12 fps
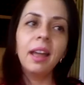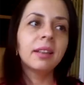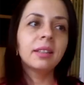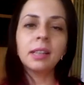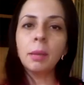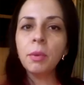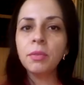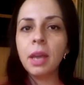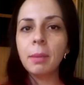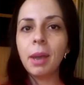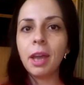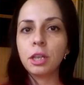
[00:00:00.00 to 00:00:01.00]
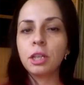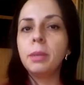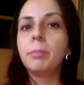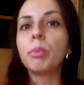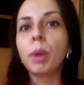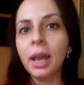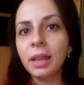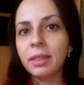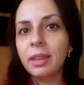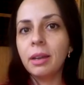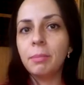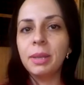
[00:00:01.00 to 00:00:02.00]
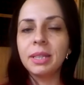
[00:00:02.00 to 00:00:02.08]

And some of them actually brand their